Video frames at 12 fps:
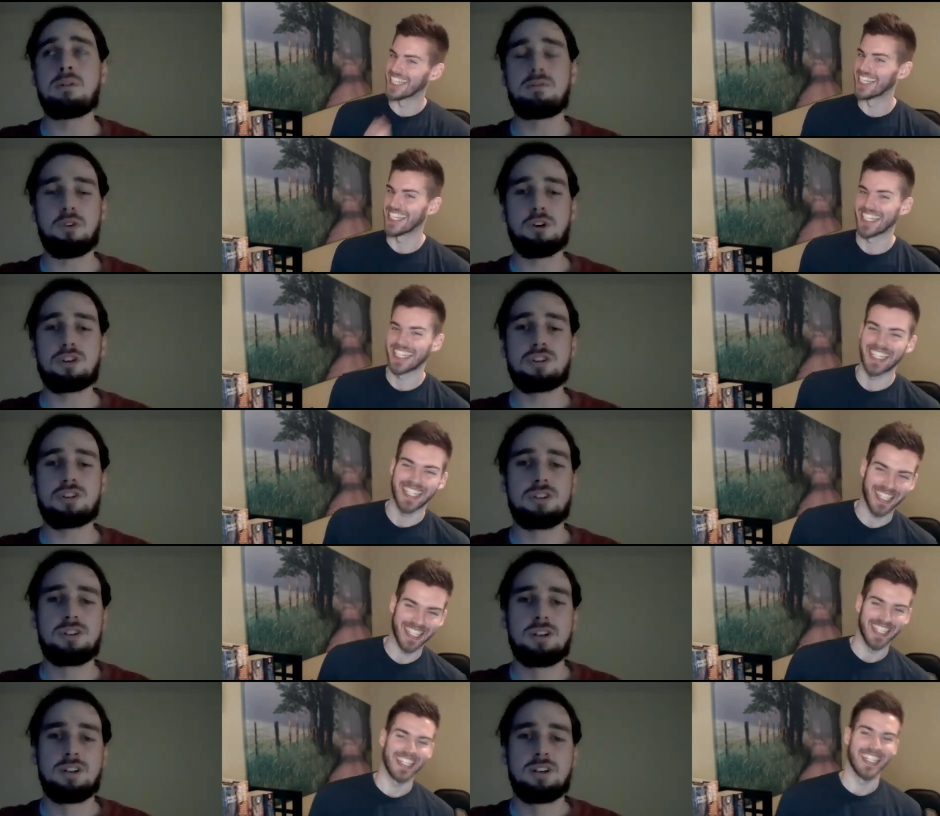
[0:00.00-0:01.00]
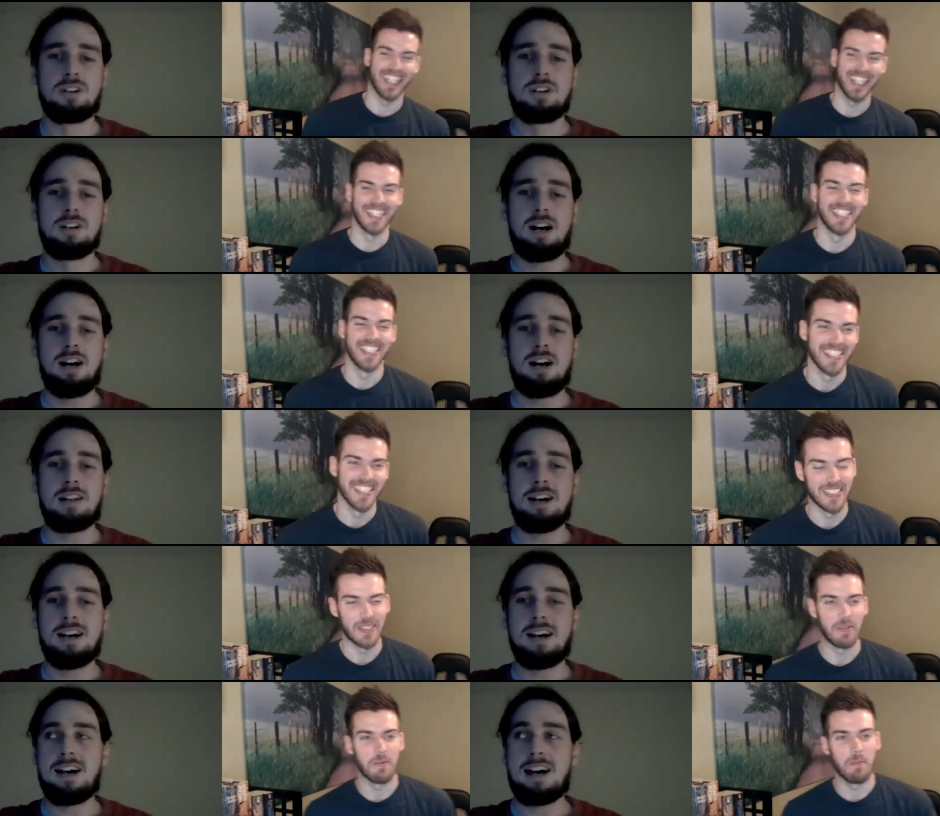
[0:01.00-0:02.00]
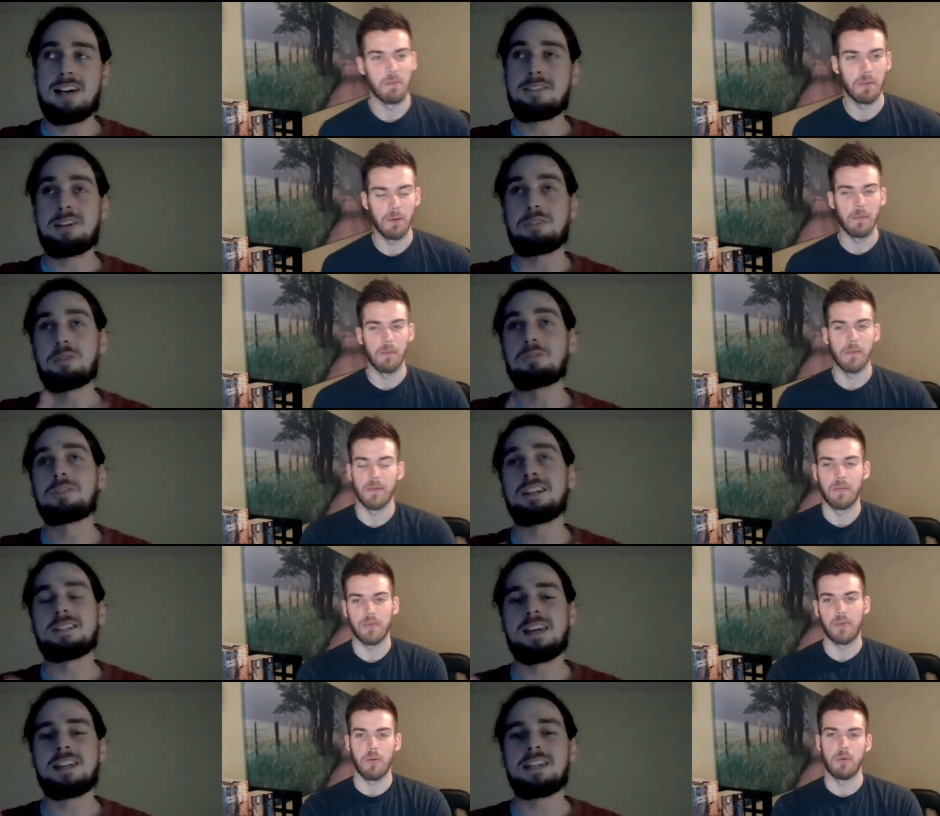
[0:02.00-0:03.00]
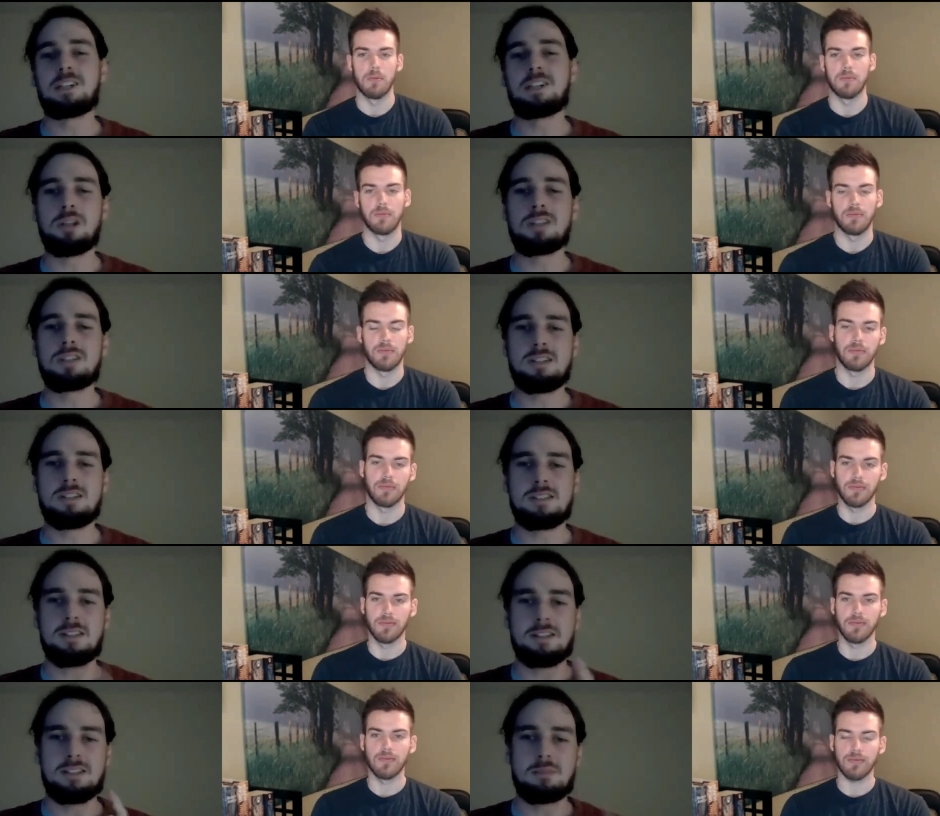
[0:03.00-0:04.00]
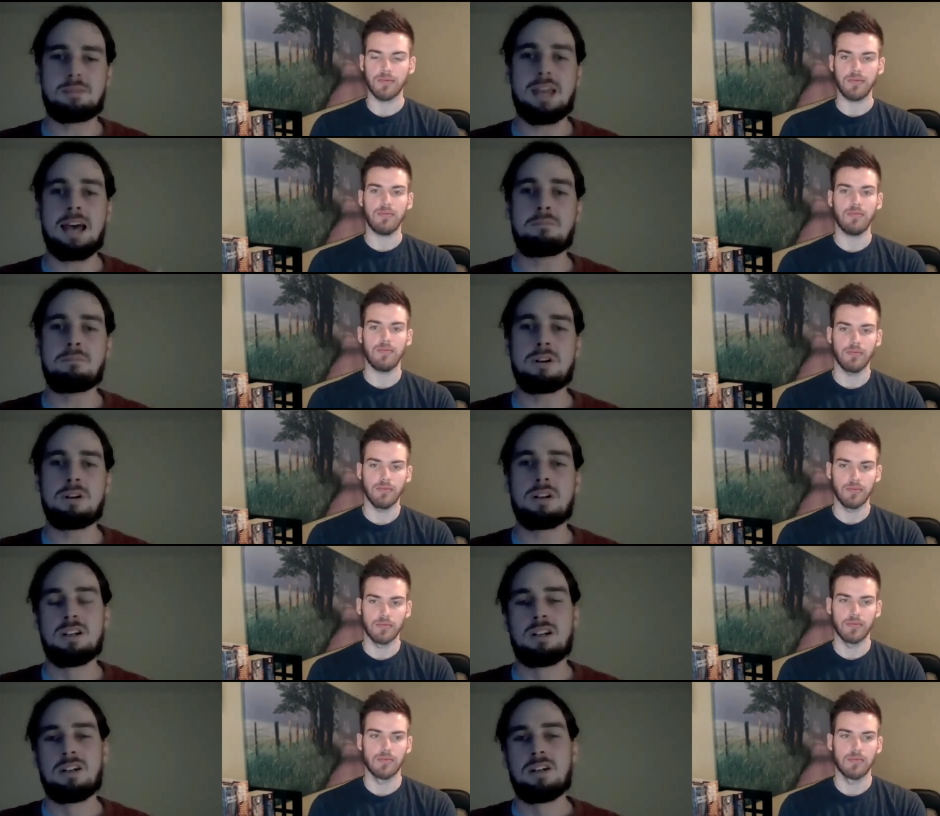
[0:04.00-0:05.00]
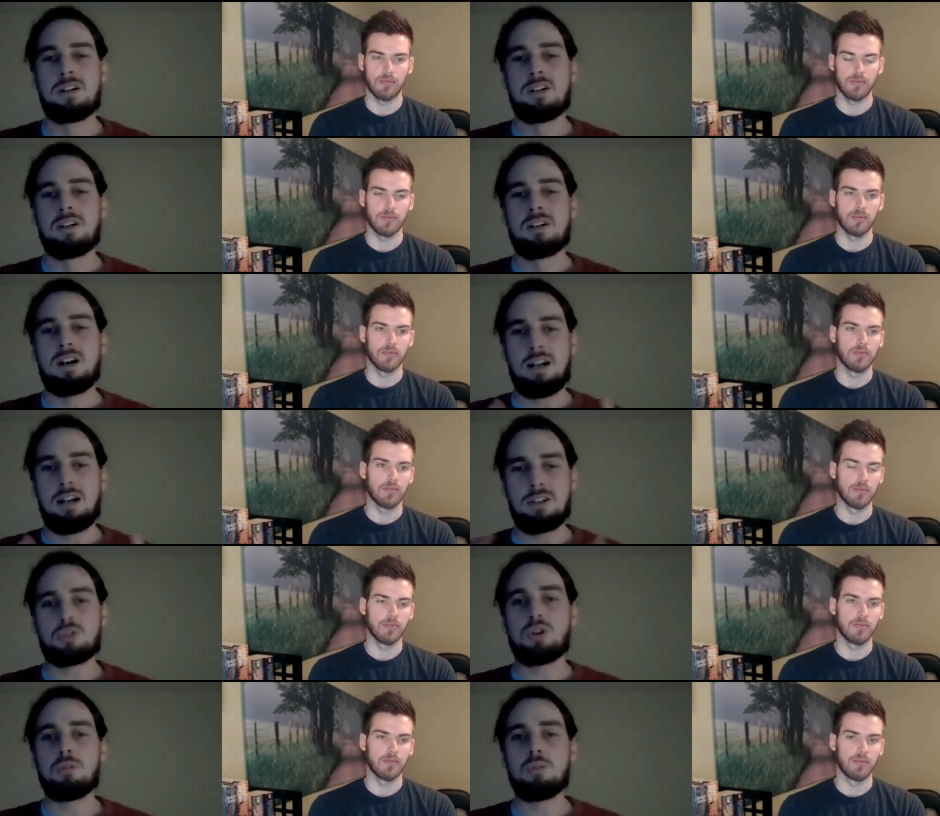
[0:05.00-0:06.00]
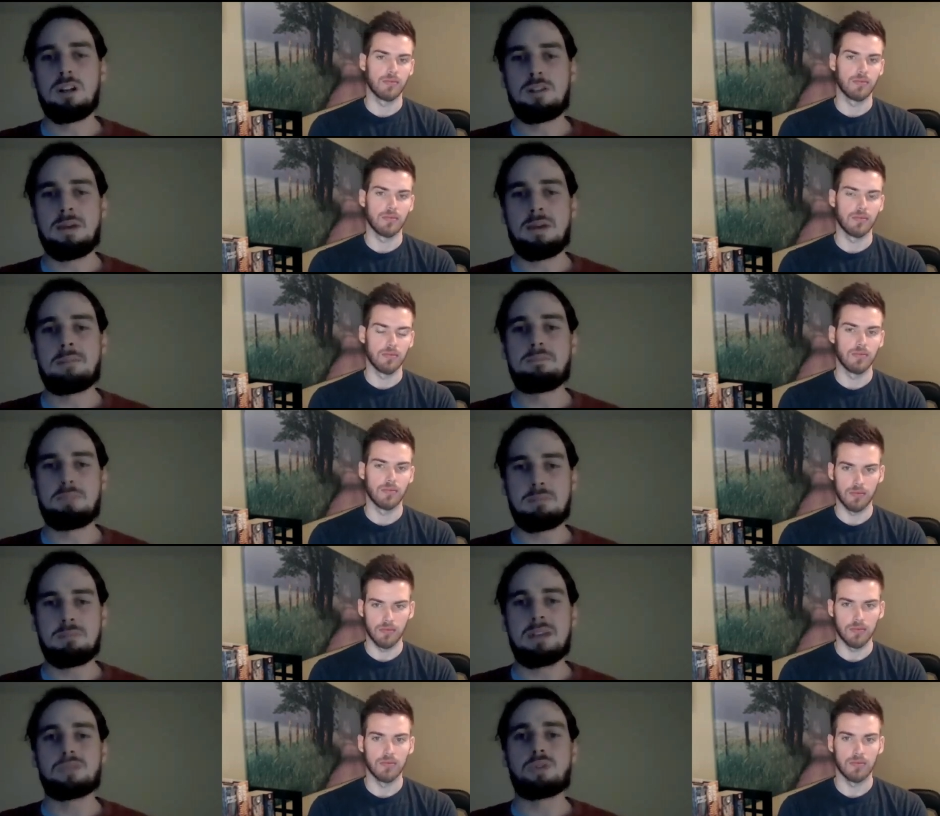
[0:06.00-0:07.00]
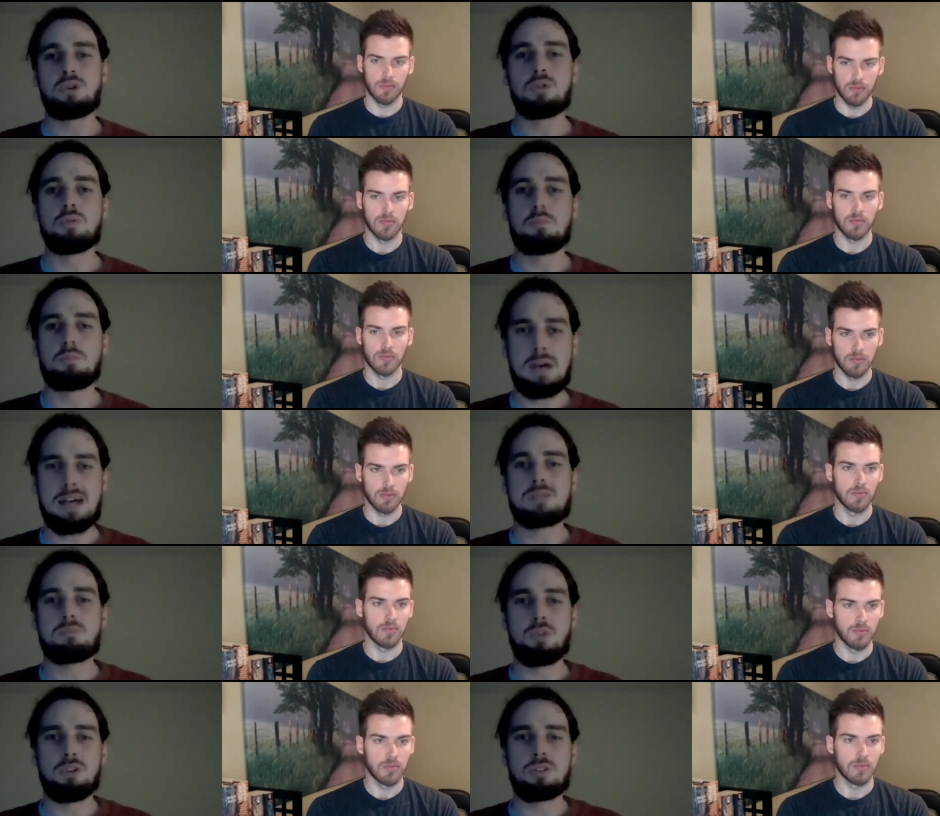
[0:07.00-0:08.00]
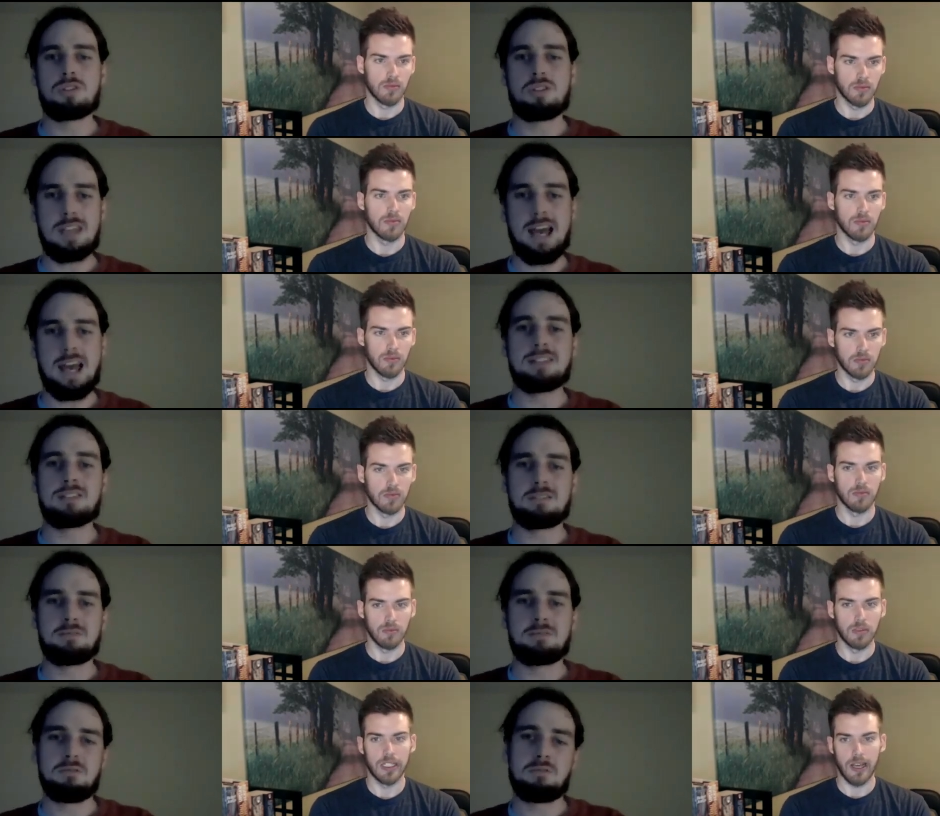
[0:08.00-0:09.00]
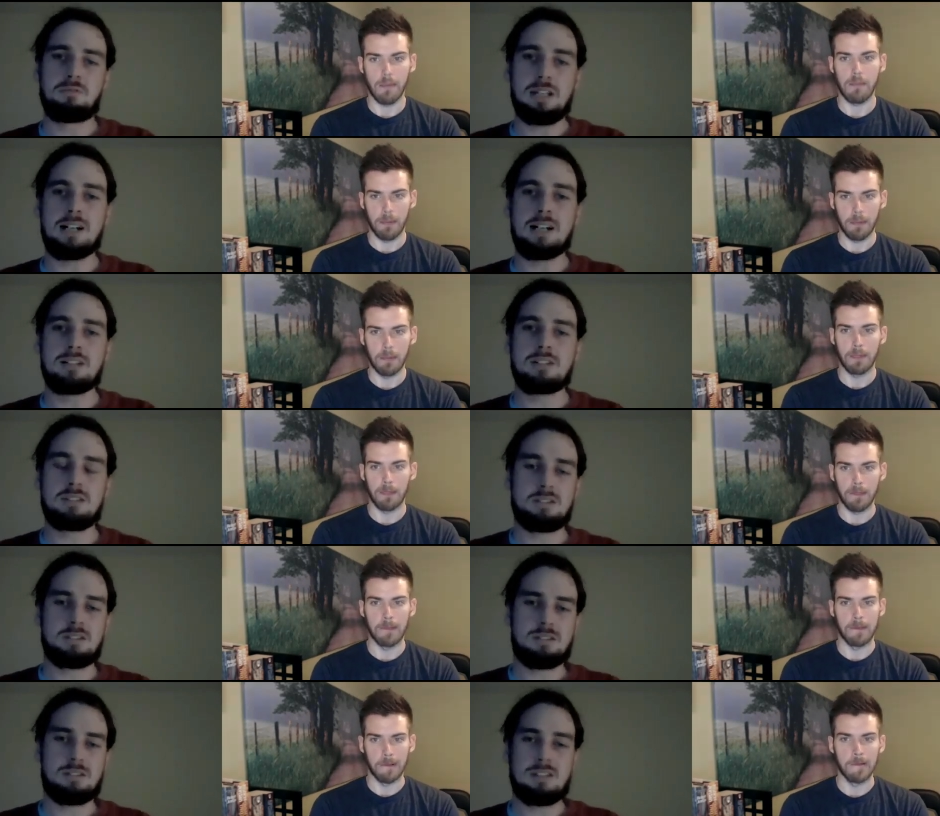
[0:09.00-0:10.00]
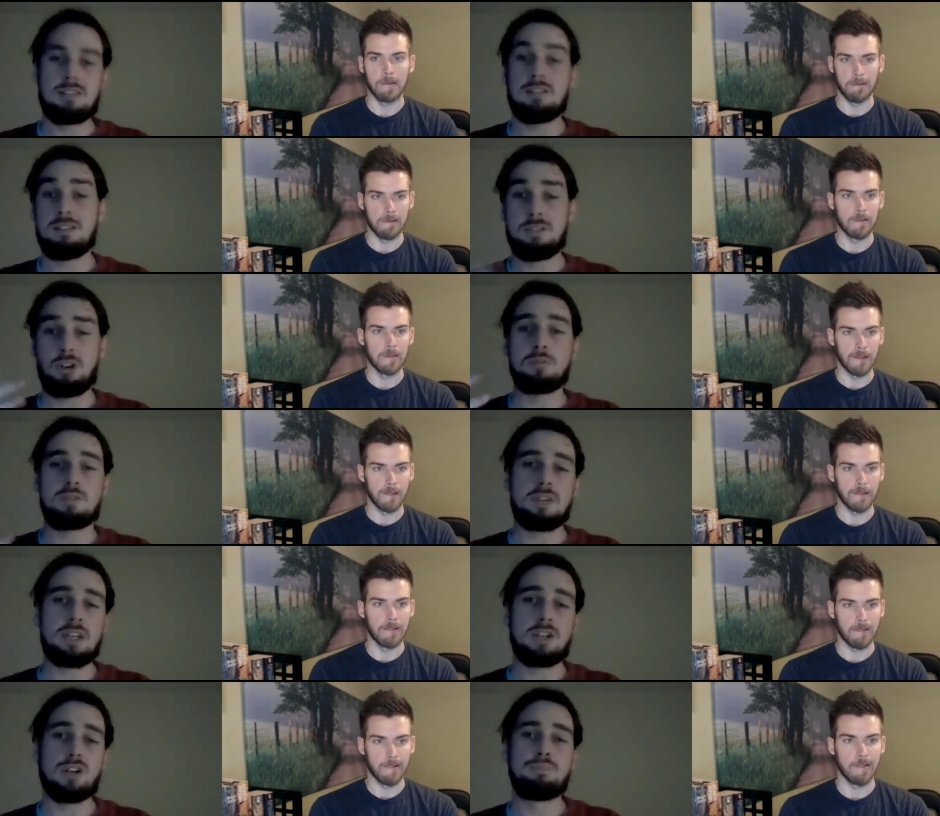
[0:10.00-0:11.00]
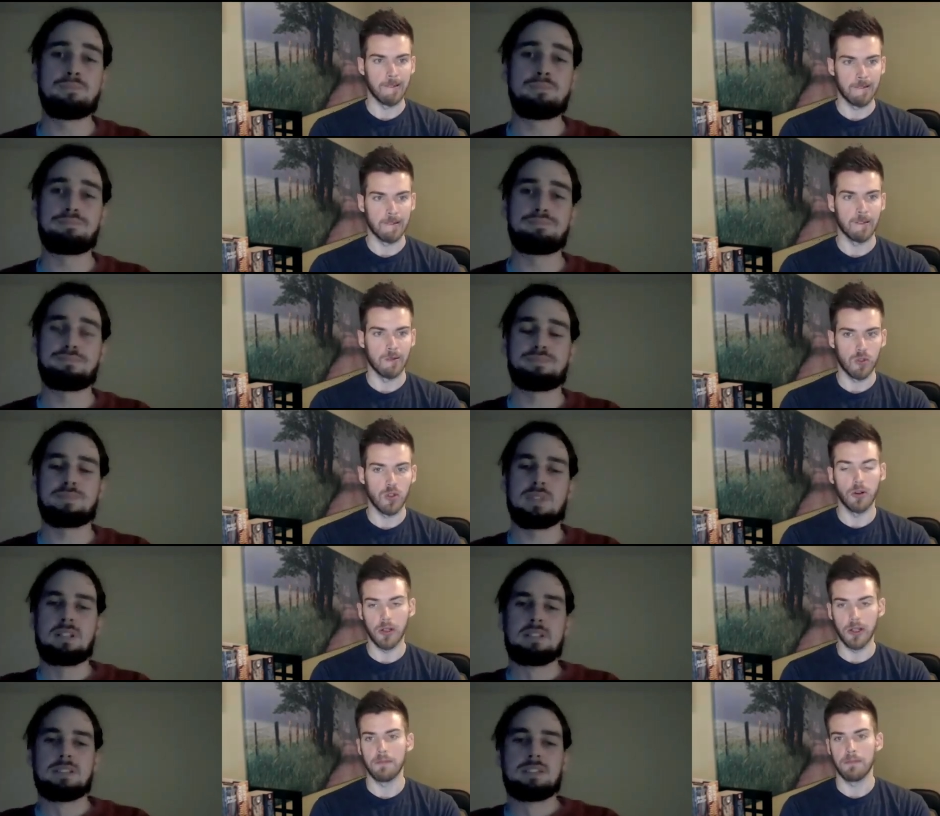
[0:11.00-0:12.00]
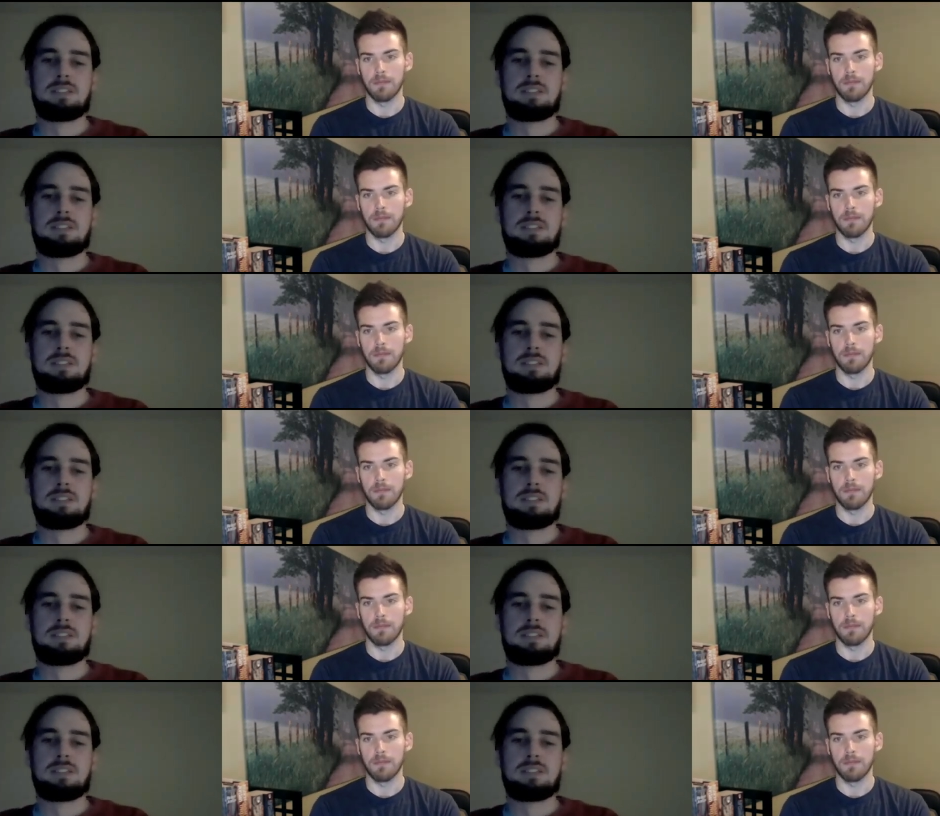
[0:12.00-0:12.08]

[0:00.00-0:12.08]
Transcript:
Speaker 1: first. And uh, I don't think it's any coincidence that September and October have been my two best months yet of freelance yeah. in, in terms of income totally.